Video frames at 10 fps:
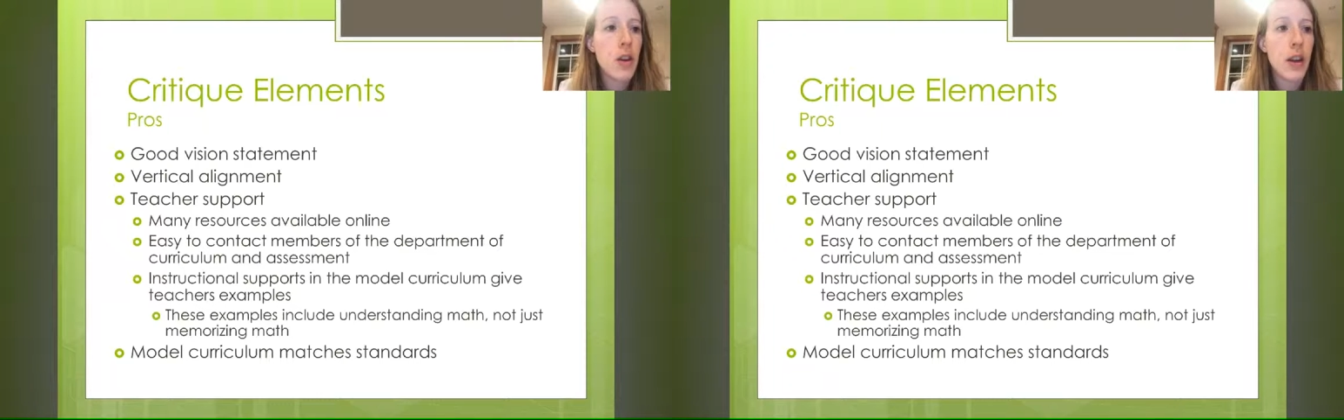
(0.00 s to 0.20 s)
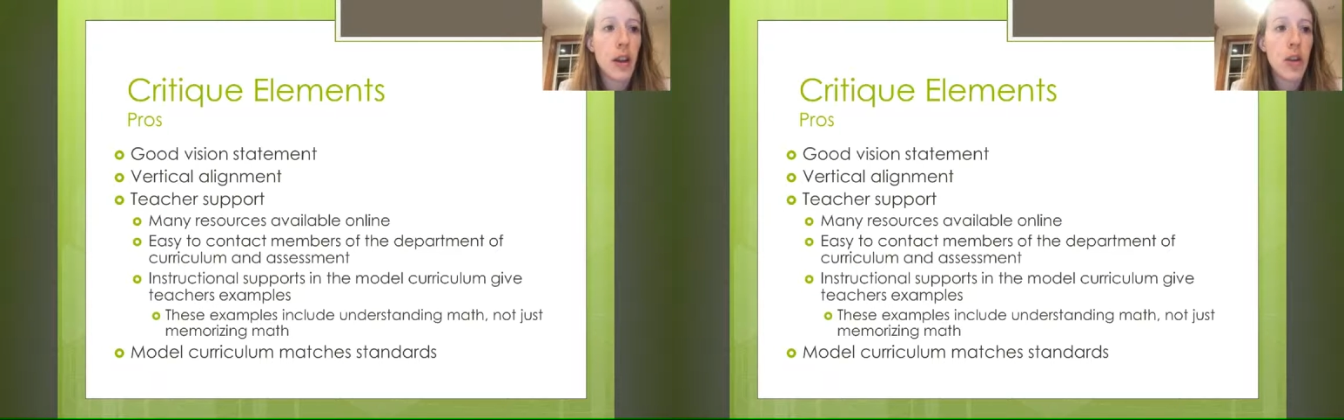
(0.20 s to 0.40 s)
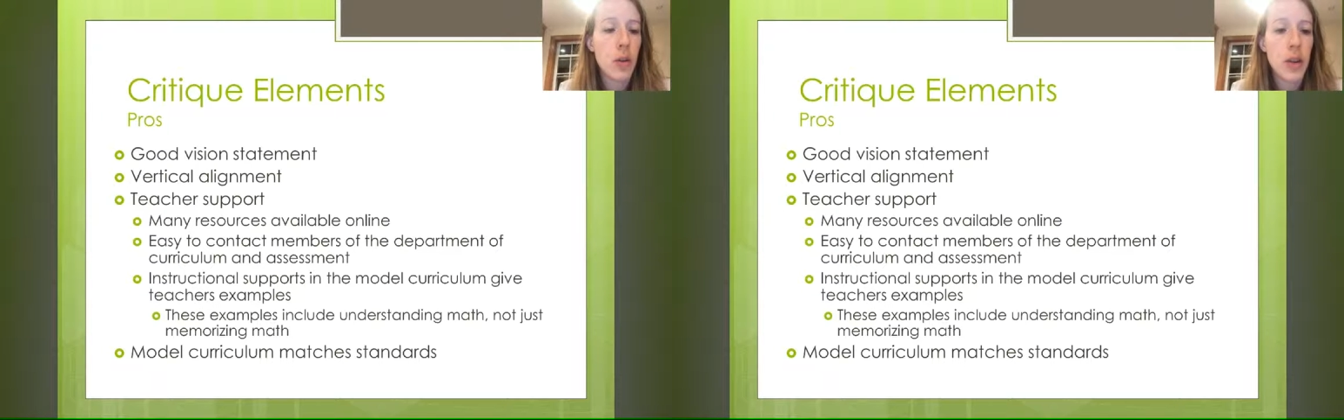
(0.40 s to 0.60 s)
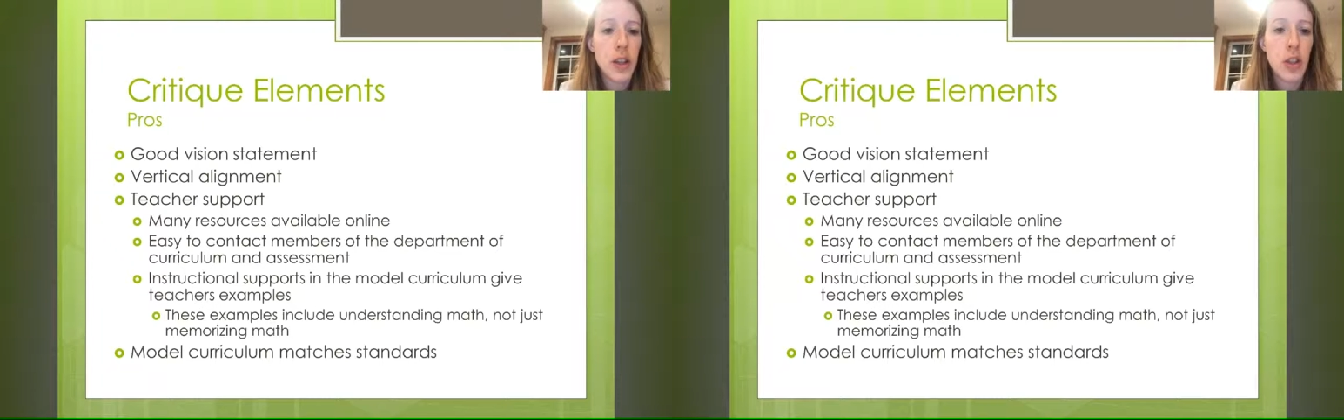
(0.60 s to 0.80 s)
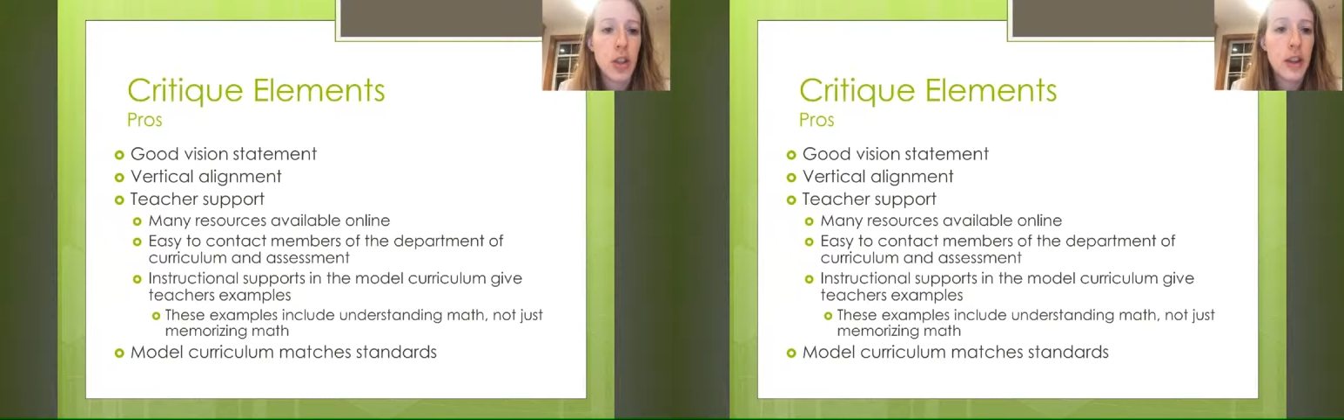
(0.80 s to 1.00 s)
You can get your
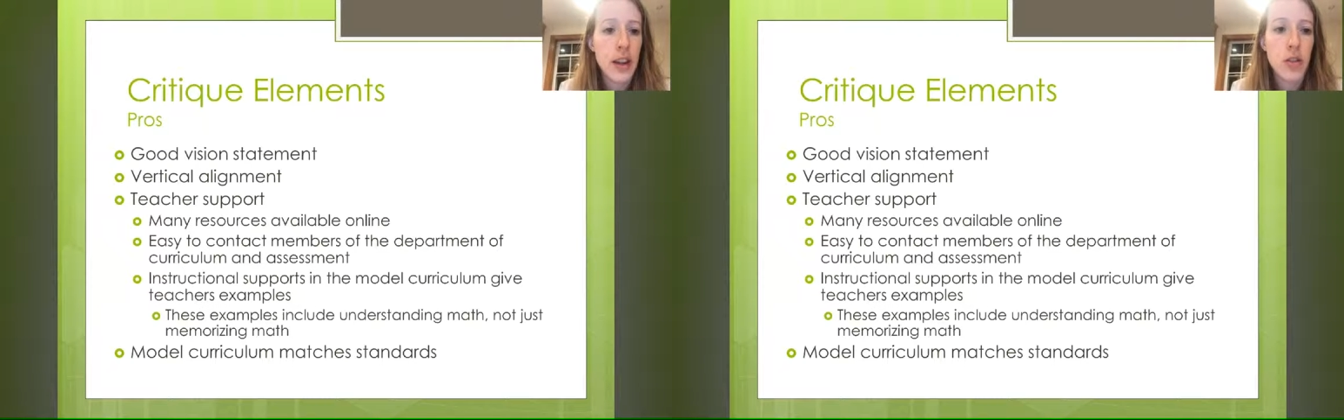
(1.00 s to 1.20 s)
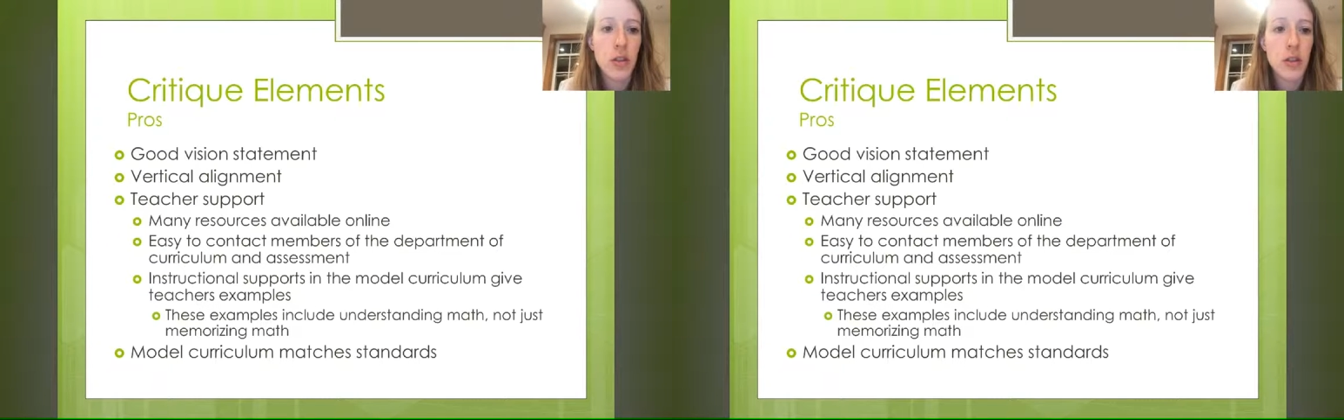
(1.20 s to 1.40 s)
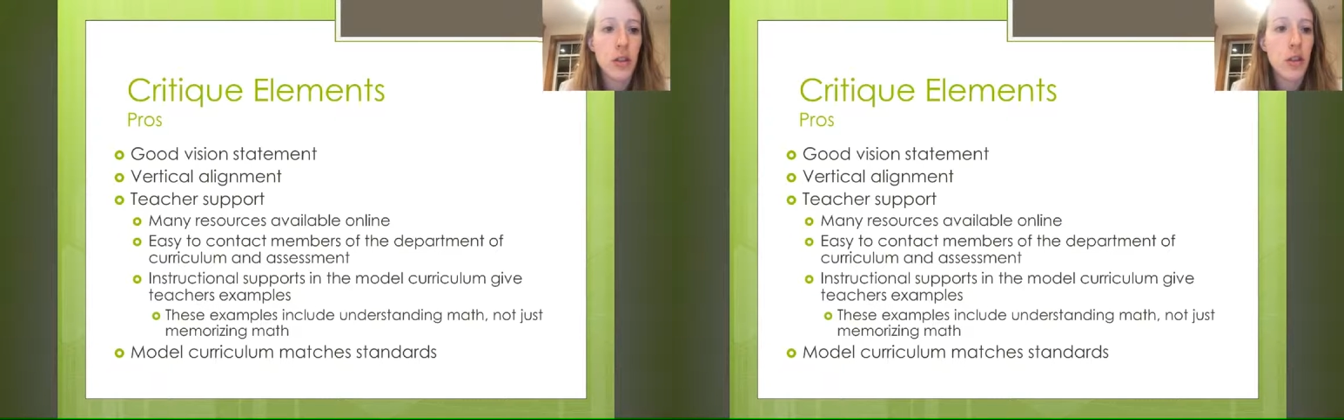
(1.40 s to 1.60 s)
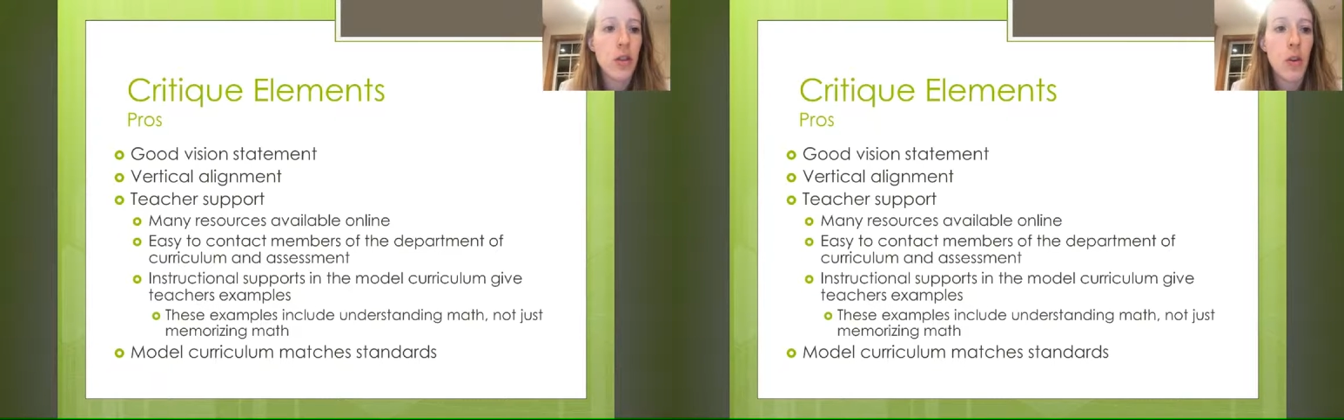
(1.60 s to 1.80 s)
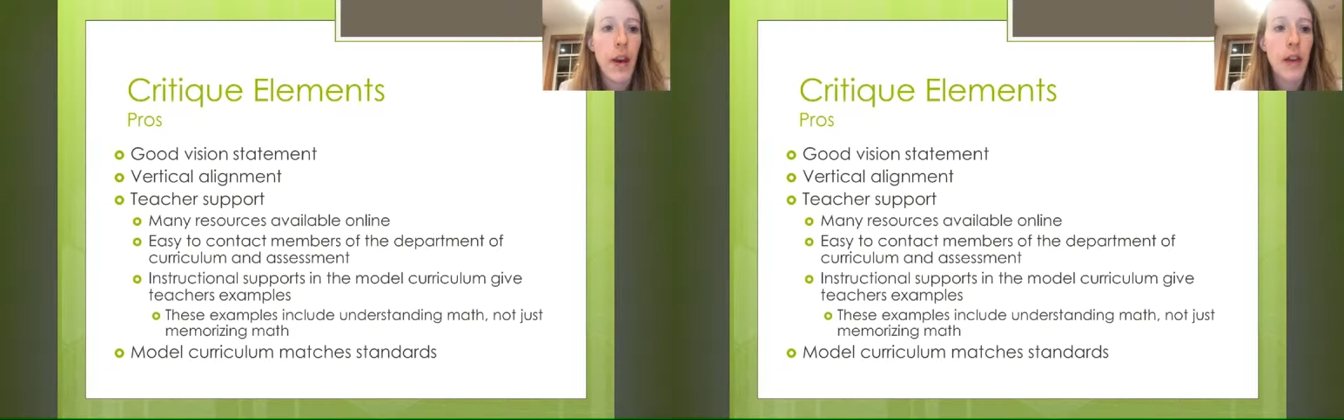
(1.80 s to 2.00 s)
questions answered and
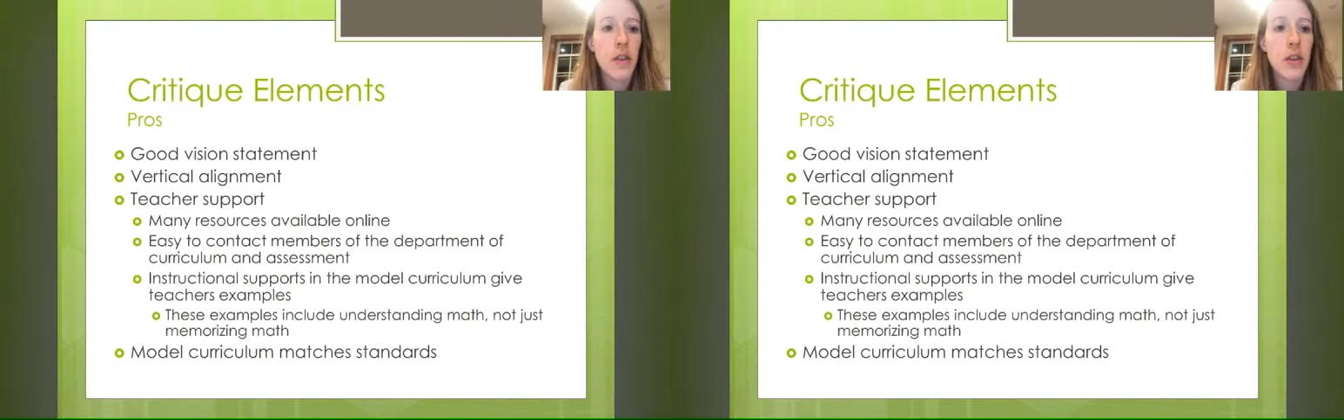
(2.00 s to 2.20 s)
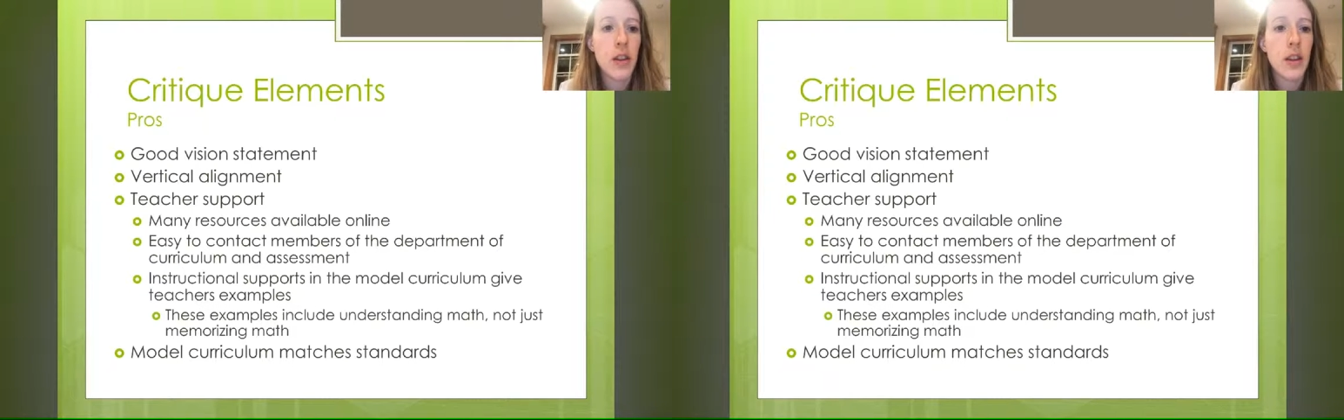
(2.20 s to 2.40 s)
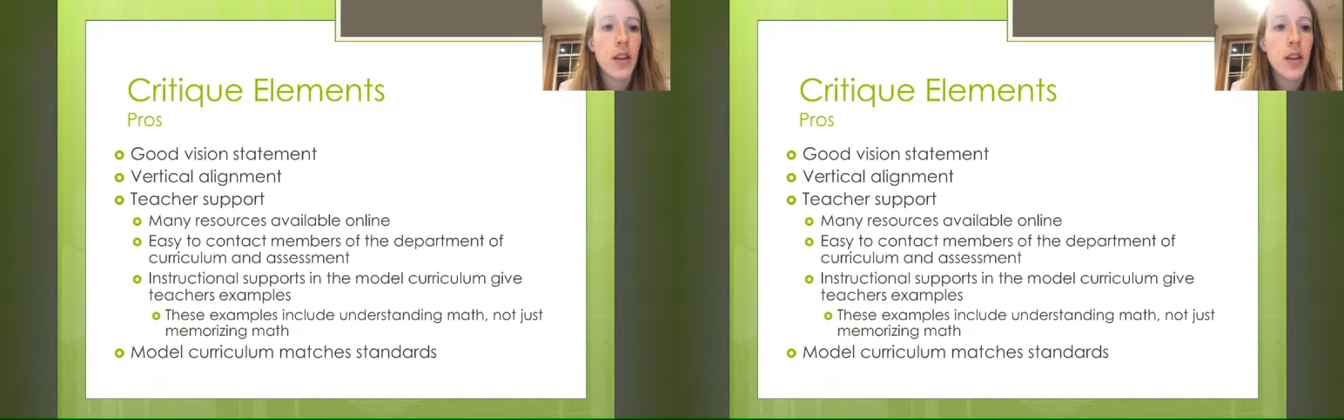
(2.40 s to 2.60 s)
don't have to,